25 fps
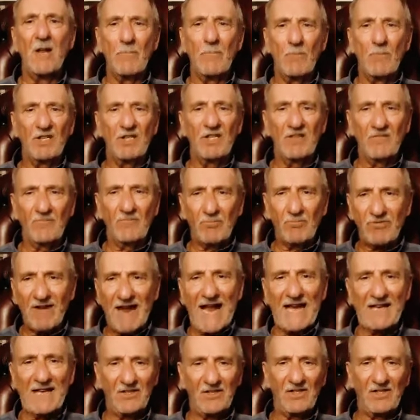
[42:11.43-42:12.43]
but if
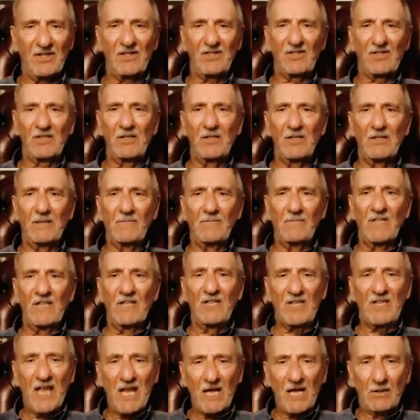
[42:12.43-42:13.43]
practice
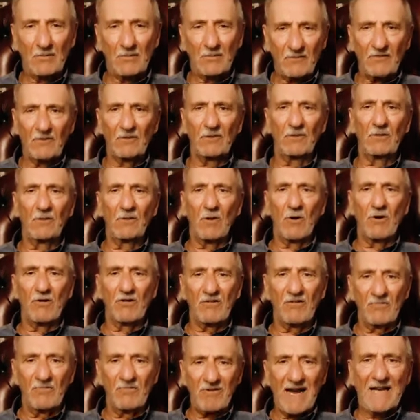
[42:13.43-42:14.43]
is helpful or
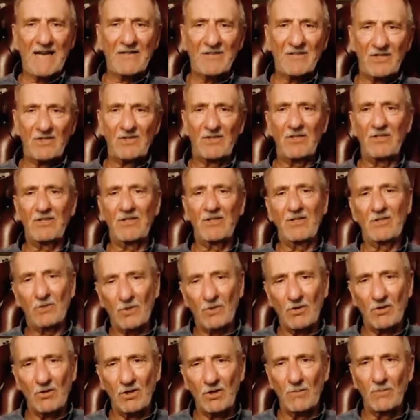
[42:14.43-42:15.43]
if practice is
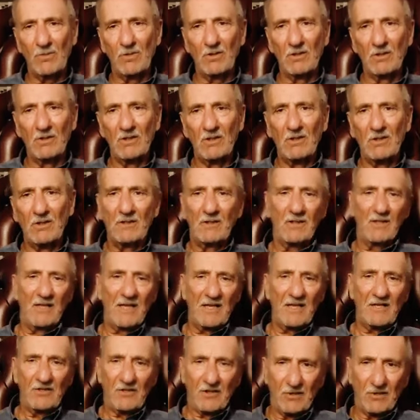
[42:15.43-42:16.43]
enjoyable,
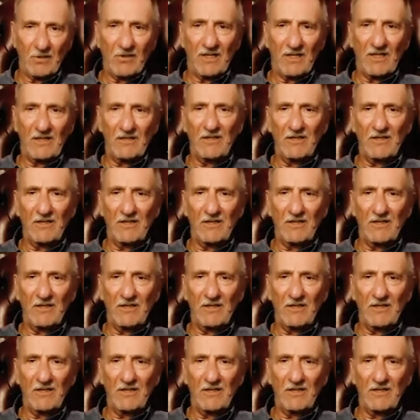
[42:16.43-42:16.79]
then do it.